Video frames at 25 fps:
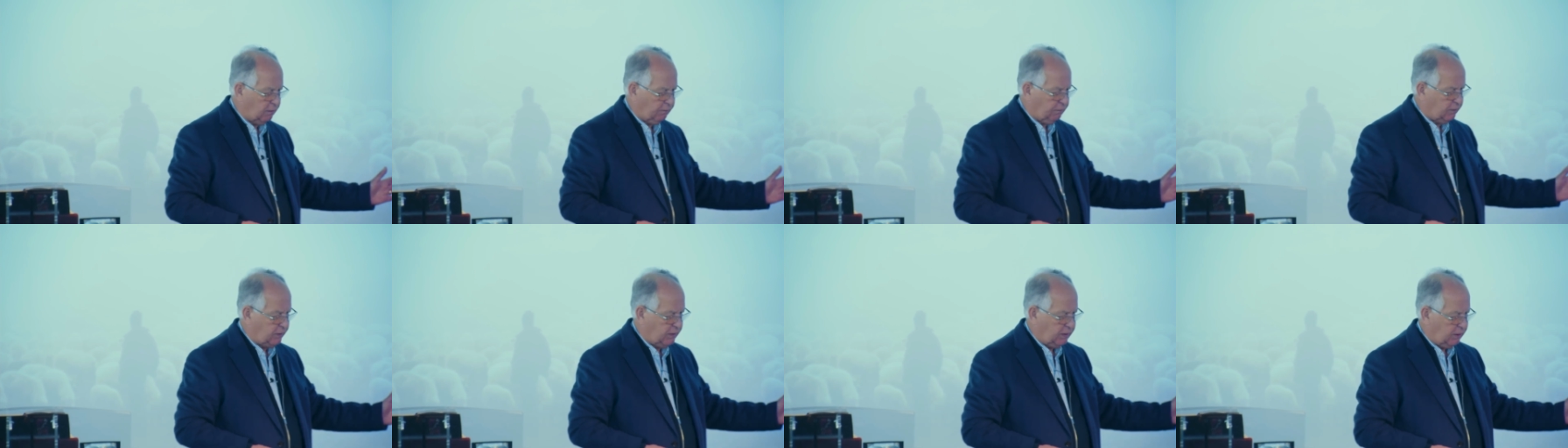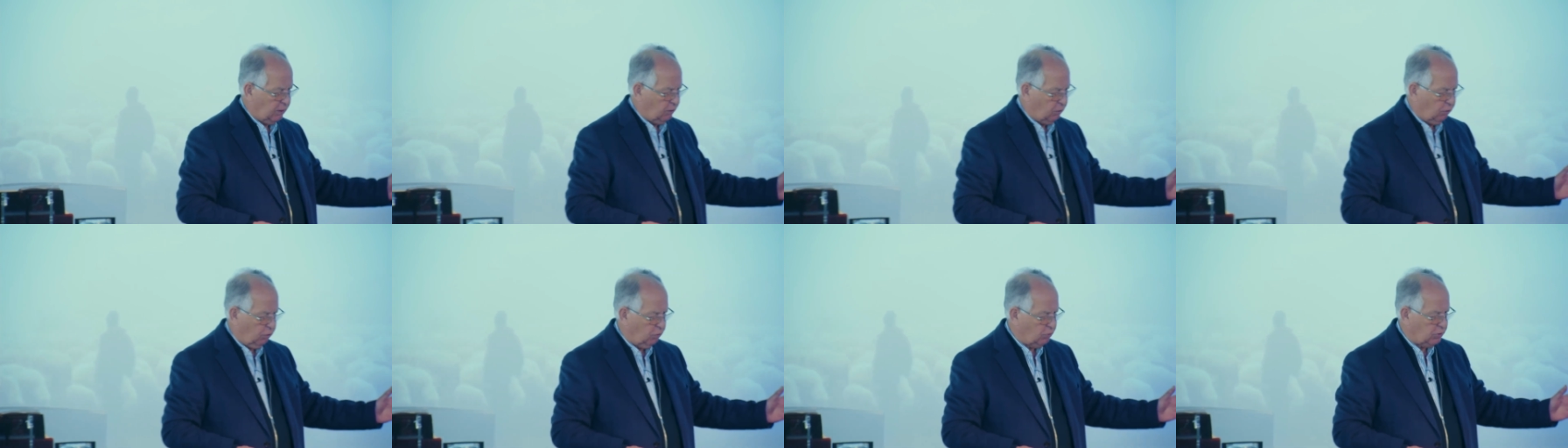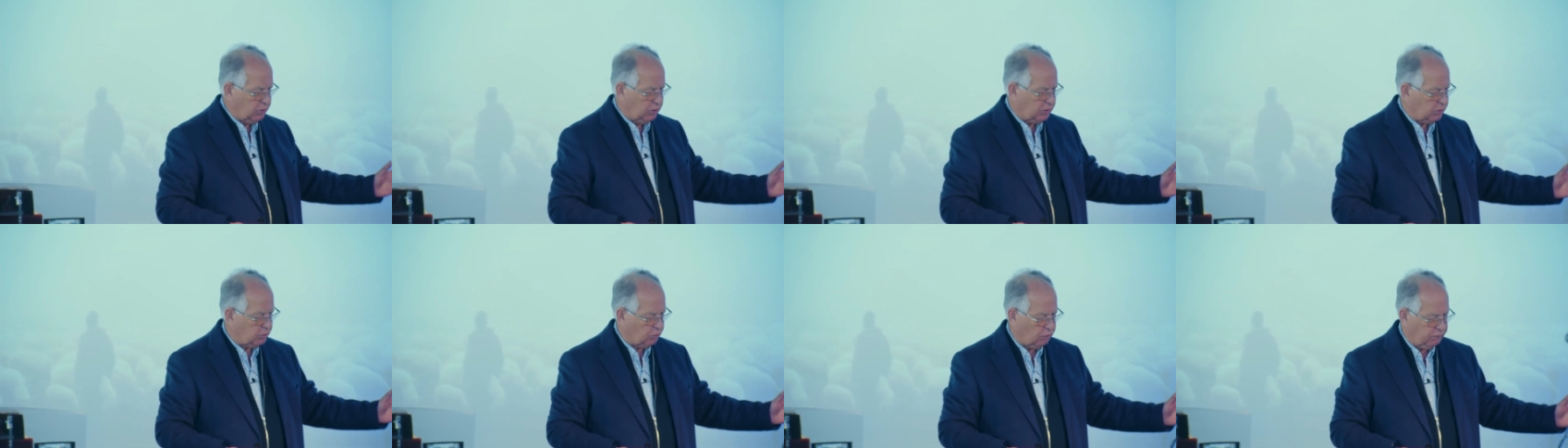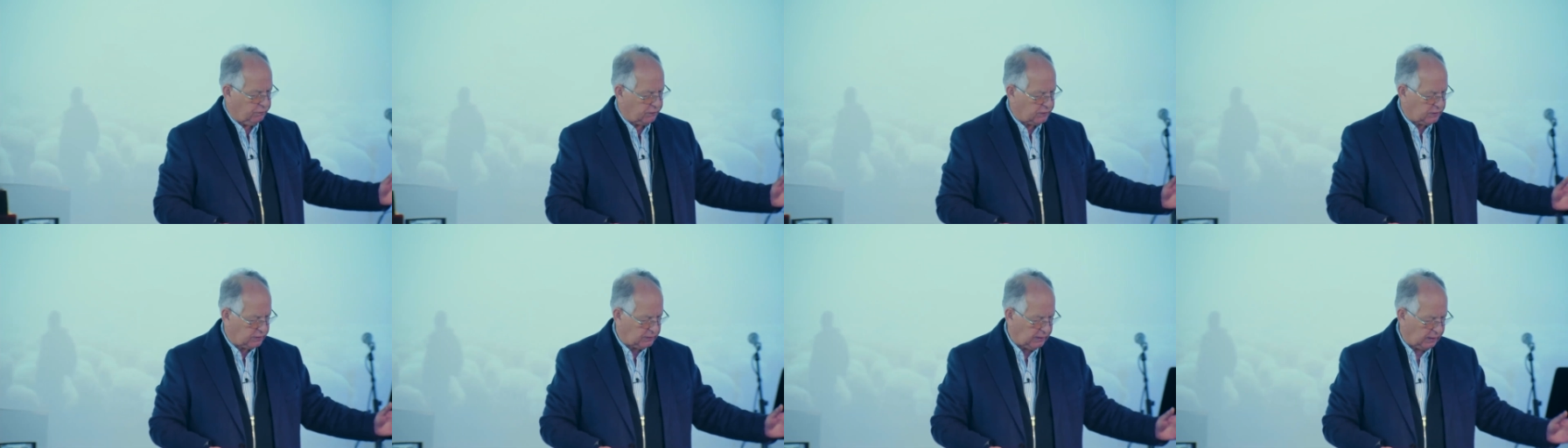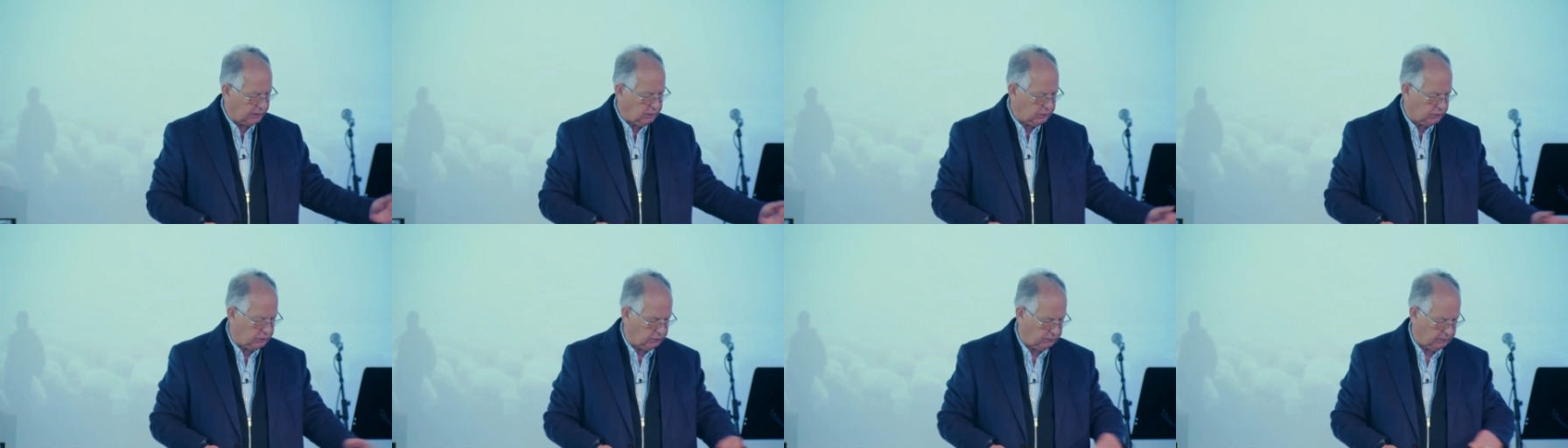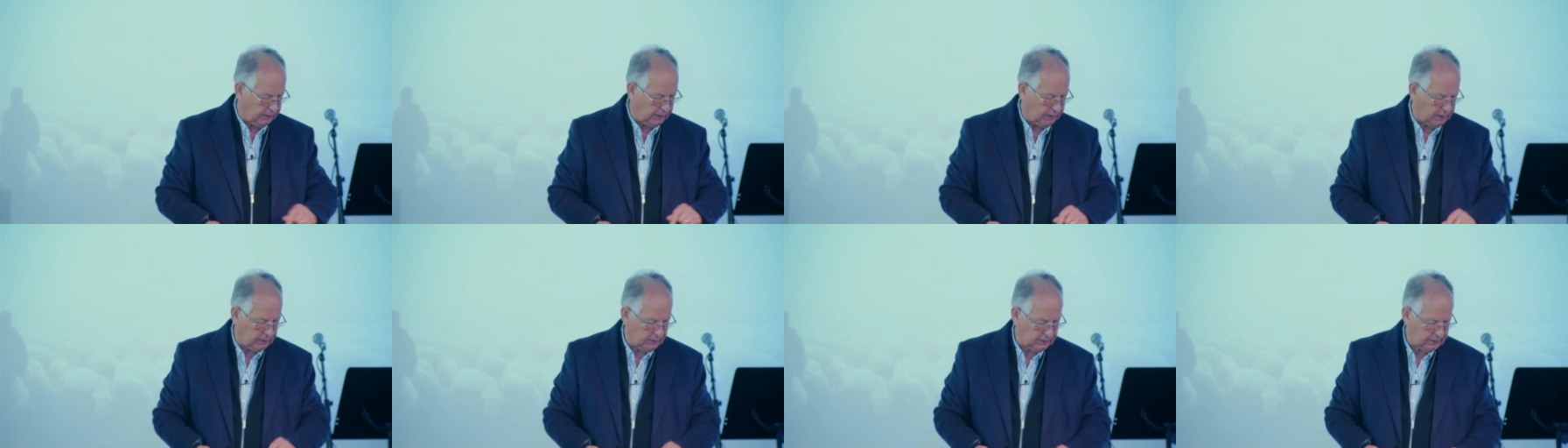of theologians over
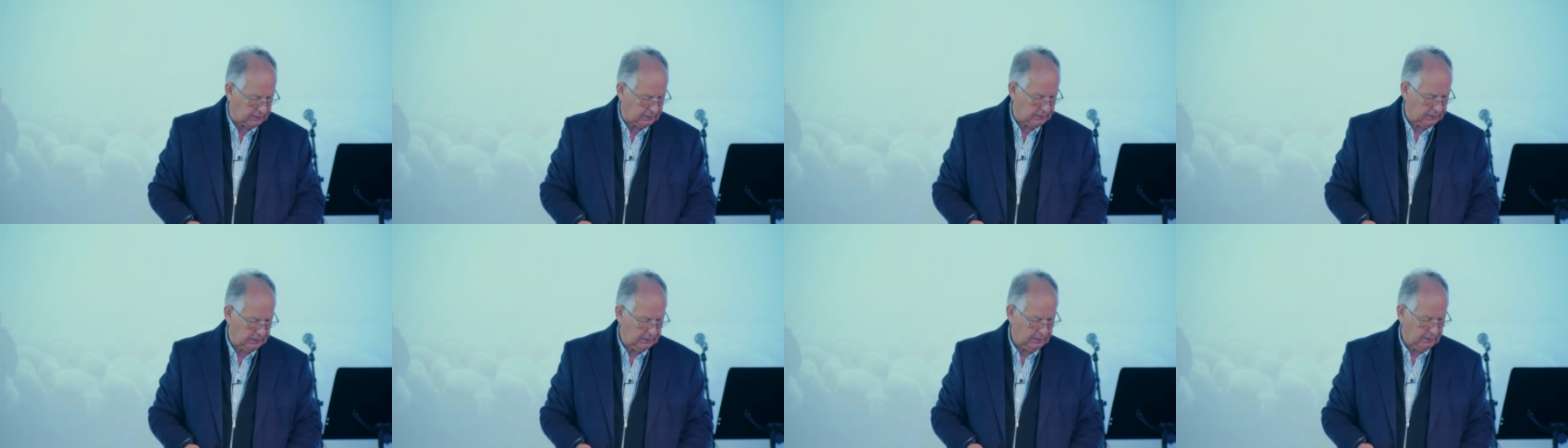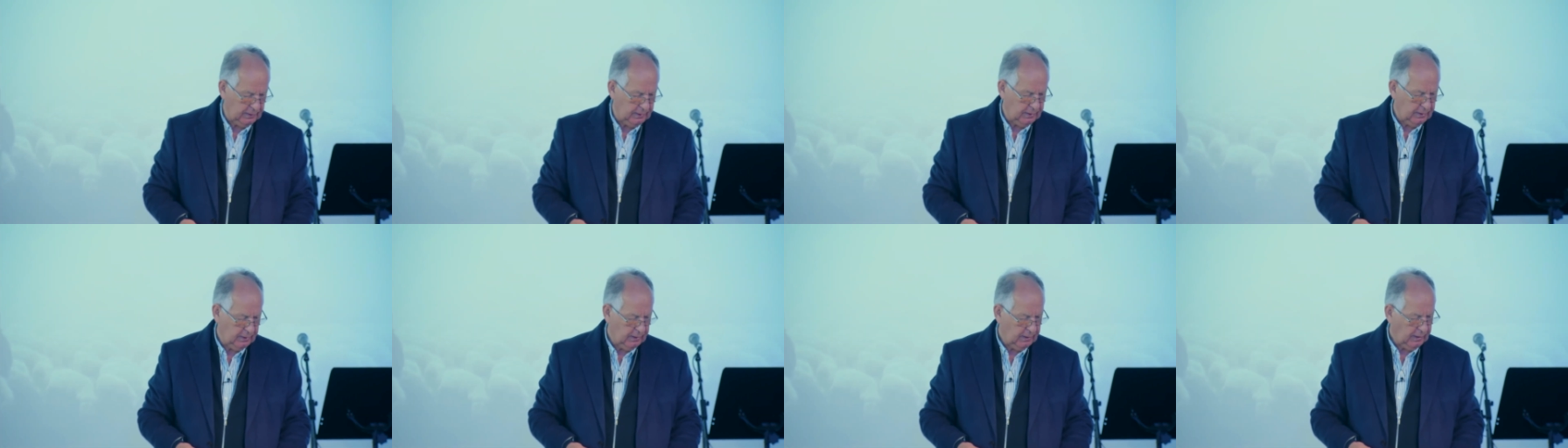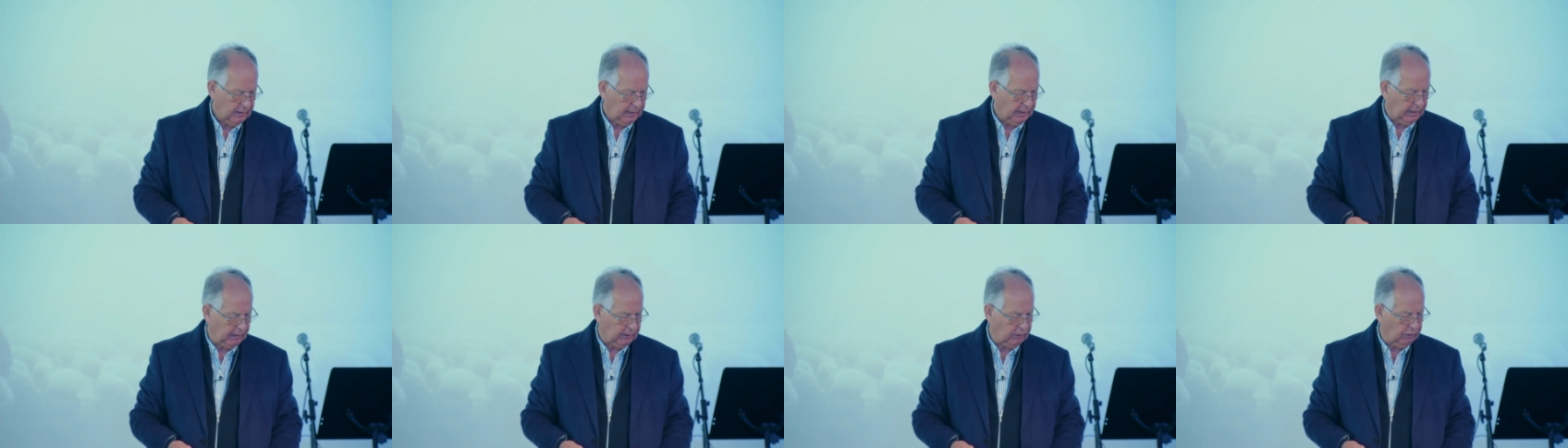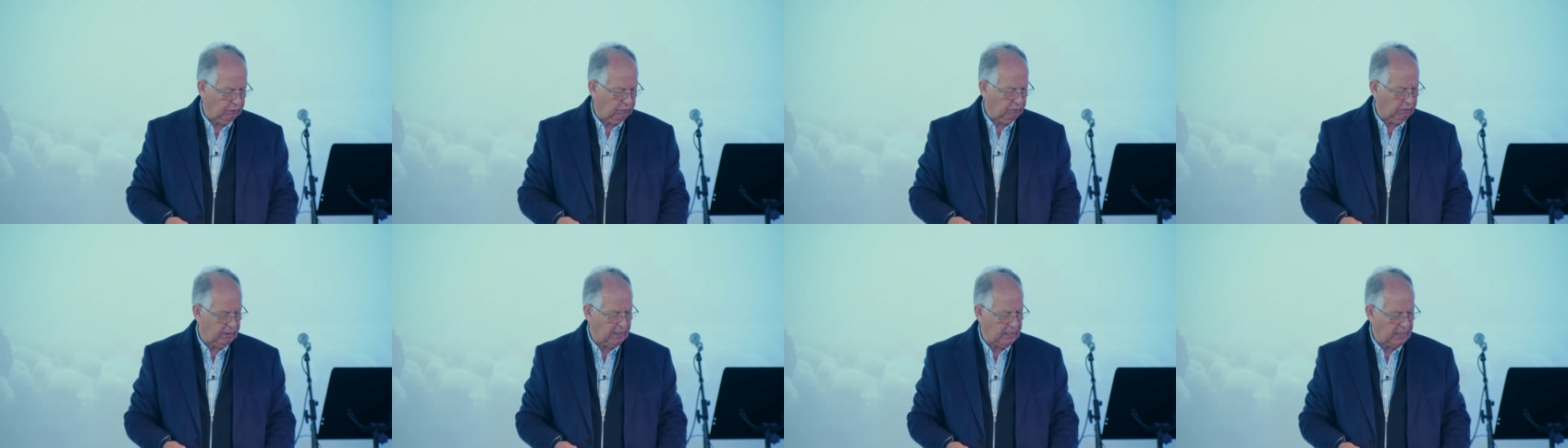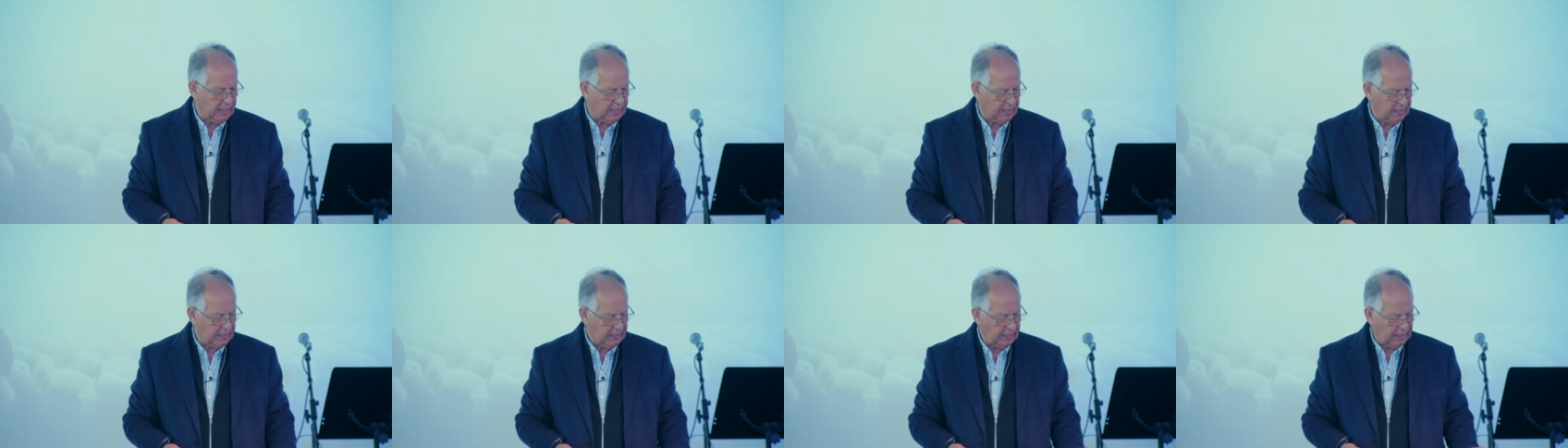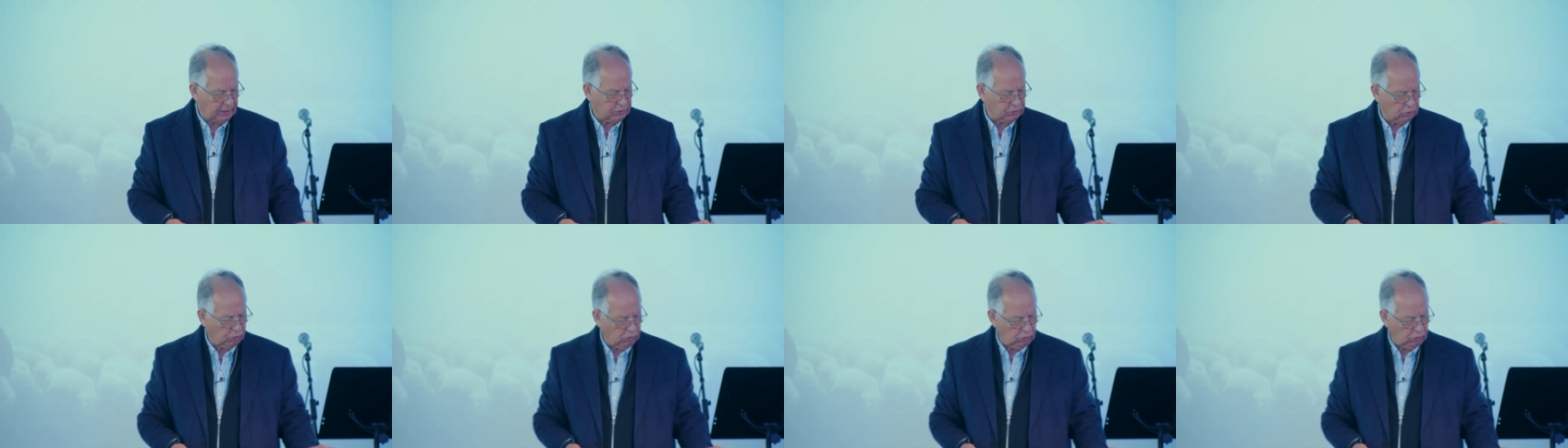centuries, agree. It's